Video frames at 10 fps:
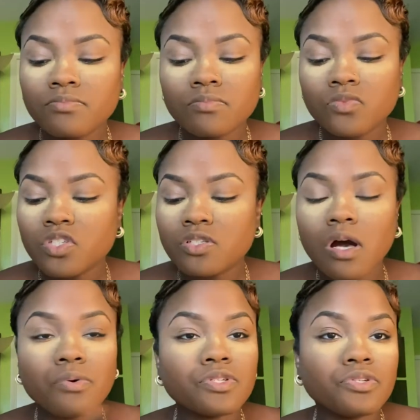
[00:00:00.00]
just
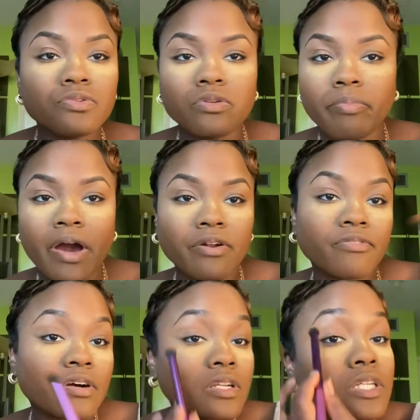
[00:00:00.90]
always use a powder
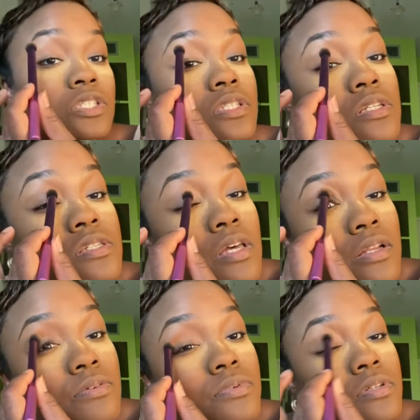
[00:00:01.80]
foundation to set
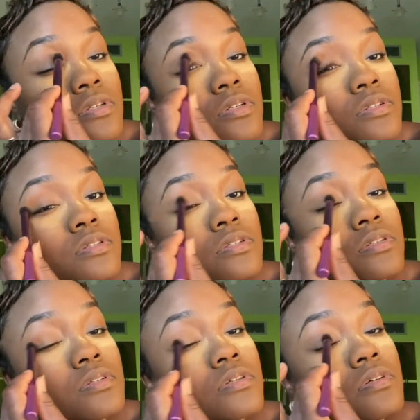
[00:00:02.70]
it real good.
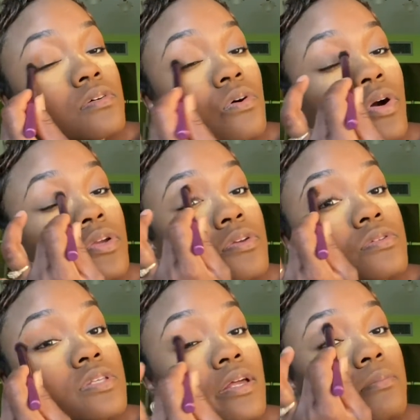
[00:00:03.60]
Or you can
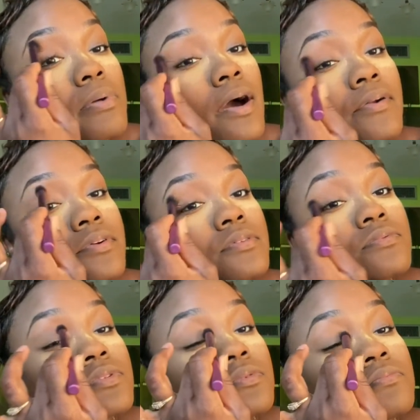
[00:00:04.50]
set in powder
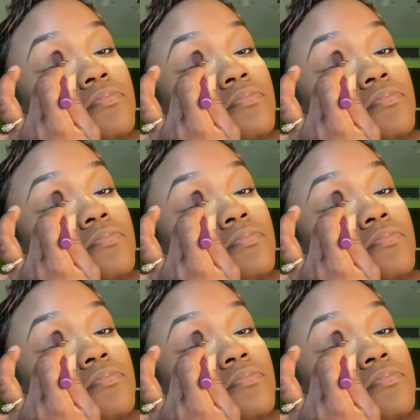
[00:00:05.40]
too.